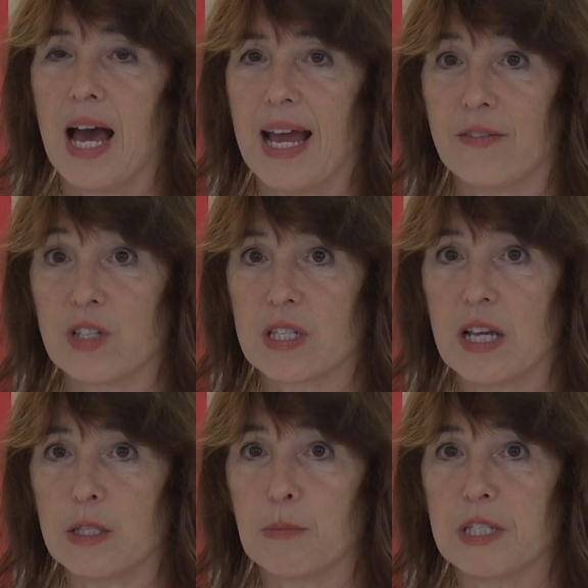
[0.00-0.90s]
I have
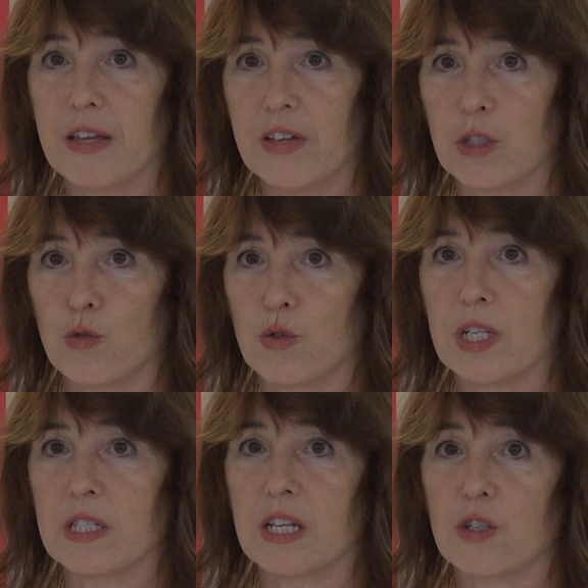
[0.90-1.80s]
discussed specific
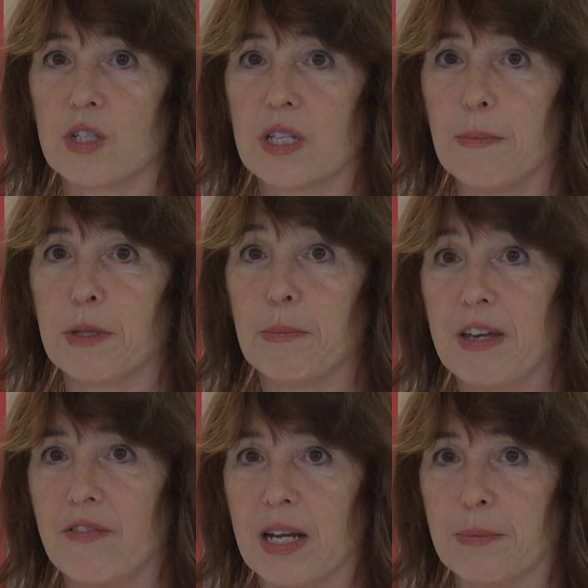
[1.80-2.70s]
nutrients such as some of the
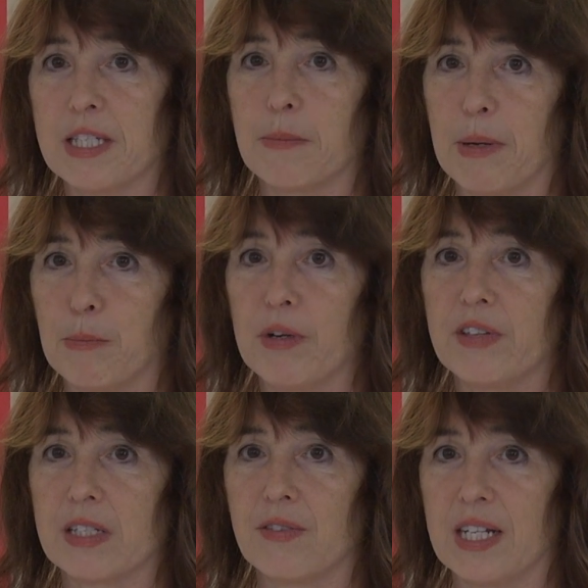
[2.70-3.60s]
B vitamins in my
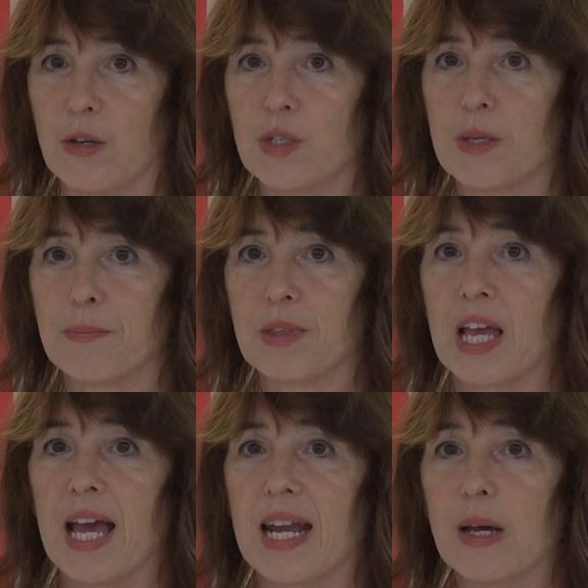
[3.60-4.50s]
previous videos,
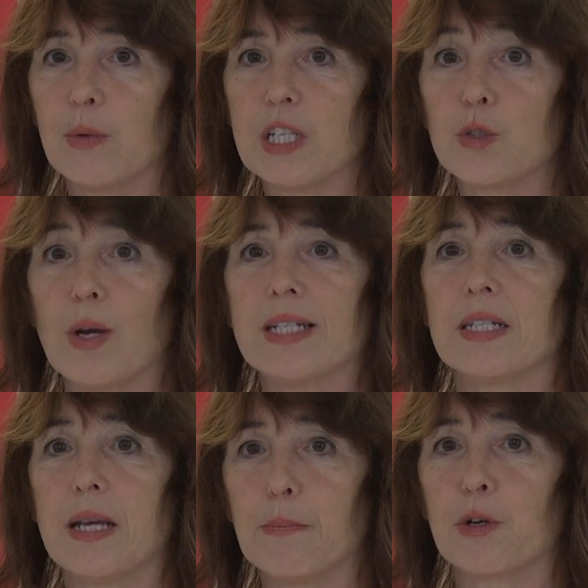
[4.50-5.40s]
and I will address a
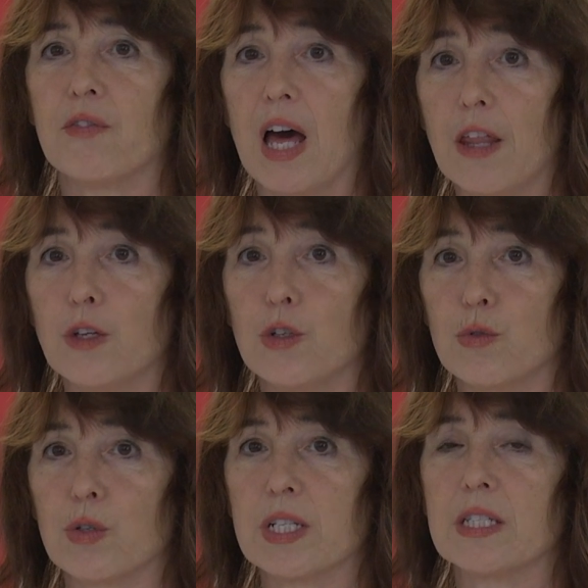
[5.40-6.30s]
number of other
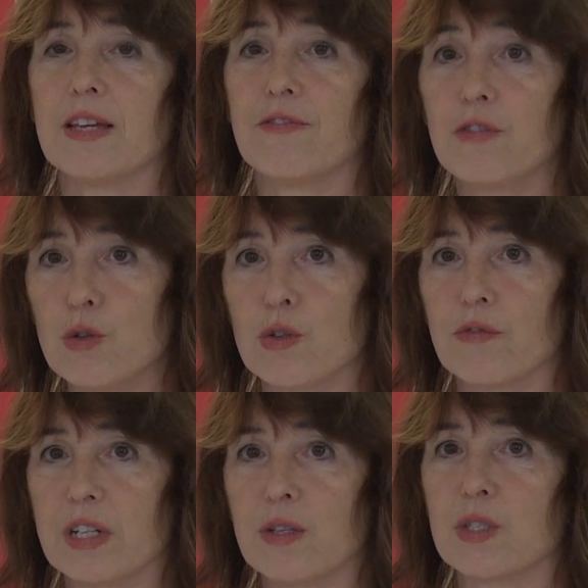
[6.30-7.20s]
nutrients in future
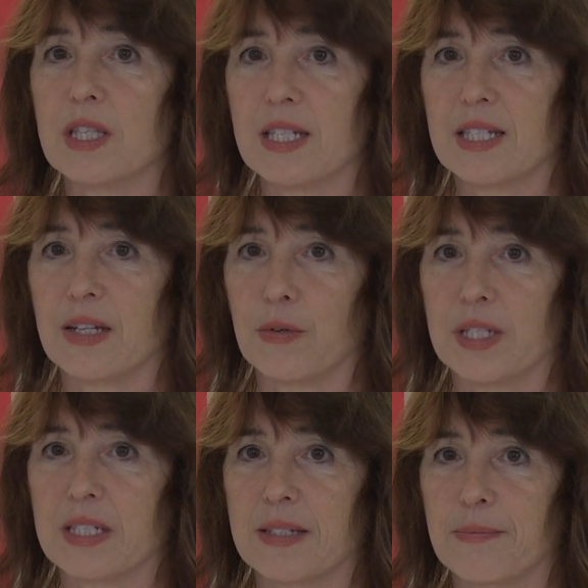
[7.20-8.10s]
videos in this
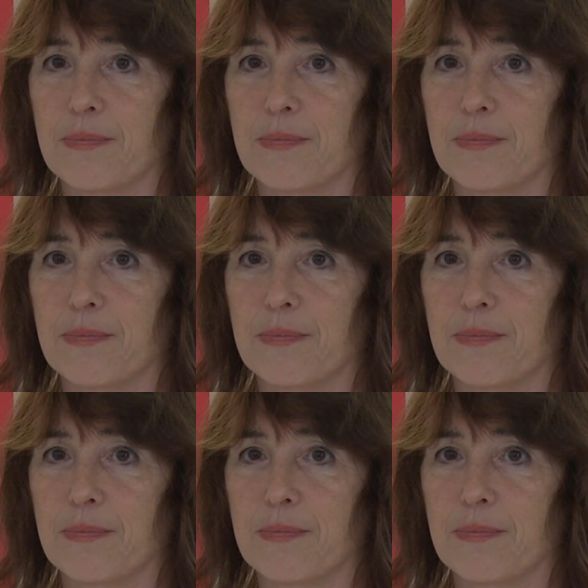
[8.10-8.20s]
series.